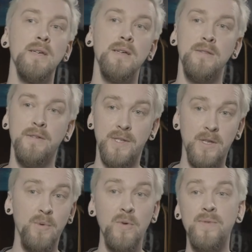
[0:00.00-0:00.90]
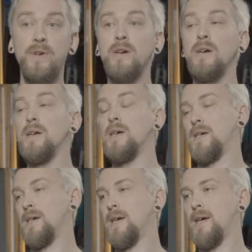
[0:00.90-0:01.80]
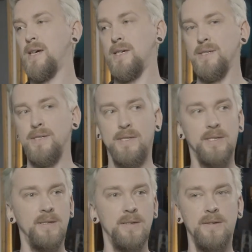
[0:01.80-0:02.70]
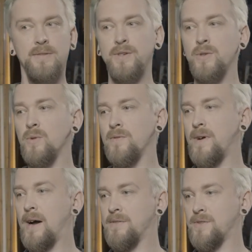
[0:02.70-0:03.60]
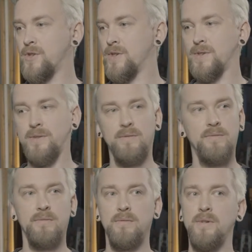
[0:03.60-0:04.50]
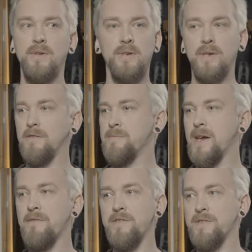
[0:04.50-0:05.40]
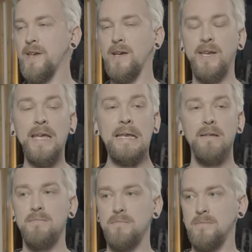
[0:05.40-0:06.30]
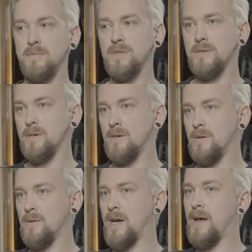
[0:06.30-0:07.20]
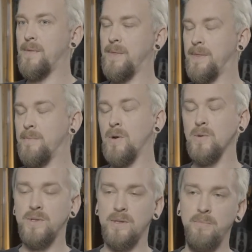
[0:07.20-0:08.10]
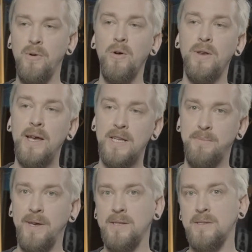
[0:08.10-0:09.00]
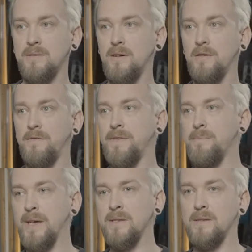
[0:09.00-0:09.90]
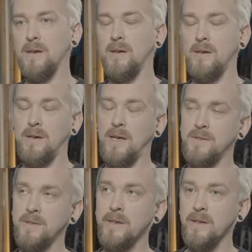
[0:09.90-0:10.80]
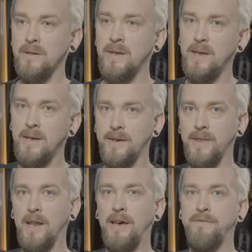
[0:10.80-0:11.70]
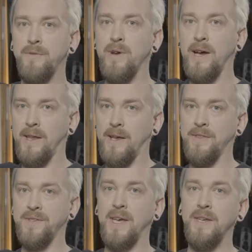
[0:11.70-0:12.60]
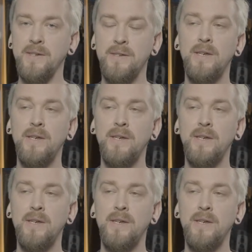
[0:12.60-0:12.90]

the subwoofer, and the 205s just give me everything I need. So, and the most important aspects of the mix are still in the left, right, and the center.